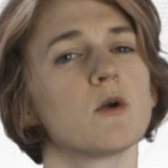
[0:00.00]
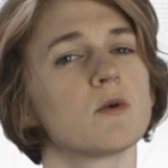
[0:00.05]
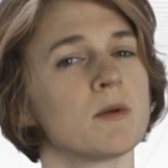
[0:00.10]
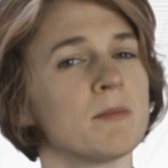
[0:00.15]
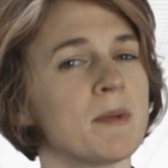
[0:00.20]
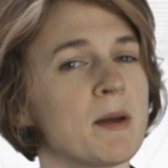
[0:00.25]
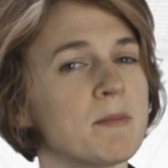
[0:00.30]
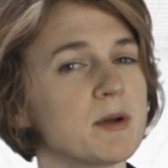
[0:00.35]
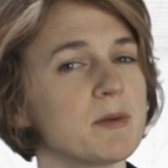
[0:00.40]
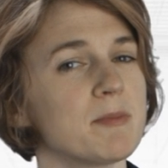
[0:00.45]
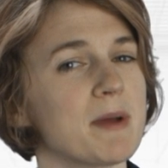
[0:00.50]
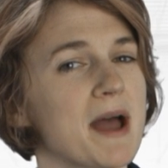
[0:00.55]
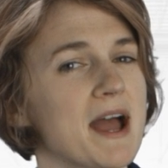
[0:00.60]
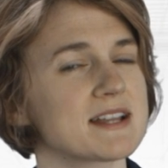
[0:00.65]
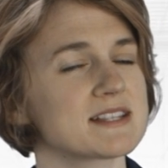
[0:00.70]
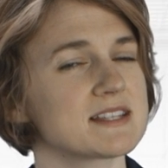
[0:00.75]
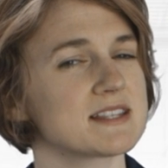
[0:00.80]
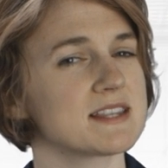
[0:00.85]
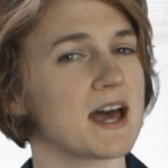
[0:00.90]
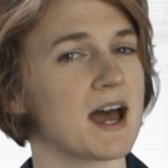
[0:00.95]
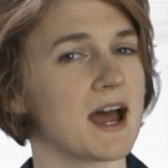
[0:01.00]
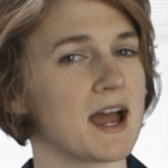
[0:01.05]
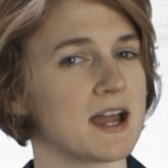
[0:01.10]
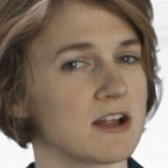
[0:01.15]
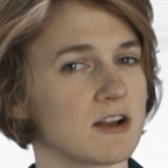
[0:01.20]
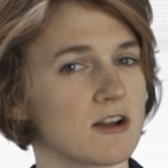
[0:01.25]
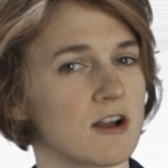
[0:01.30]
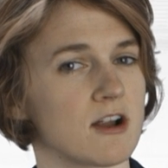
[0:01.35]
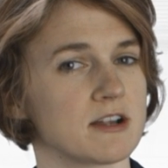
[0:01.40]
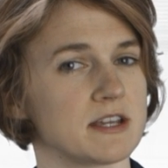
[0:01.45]
Remember back to the
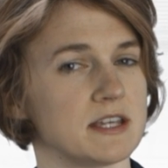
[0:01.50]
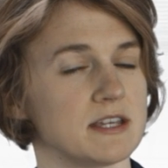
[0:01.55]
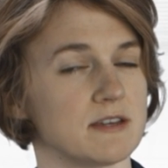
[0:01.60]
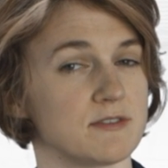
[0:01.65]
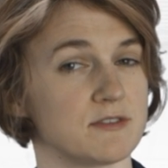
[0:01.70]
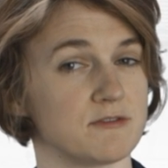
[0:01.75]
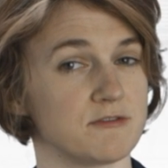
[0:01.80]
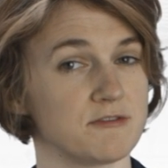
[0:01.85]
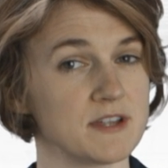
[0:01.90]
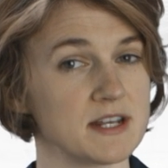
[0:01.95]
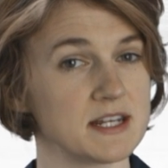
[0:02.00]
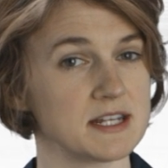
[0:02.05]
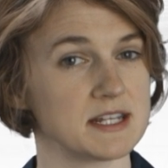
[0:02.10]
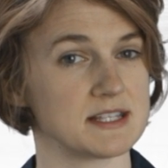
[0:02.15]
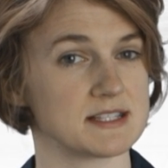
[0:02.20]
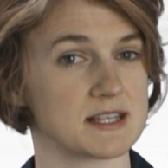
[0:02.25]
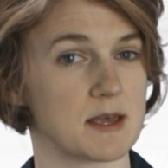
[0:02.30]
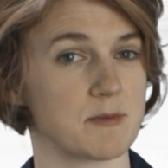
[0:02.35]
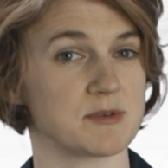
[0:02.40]
Hierarchy of Infinities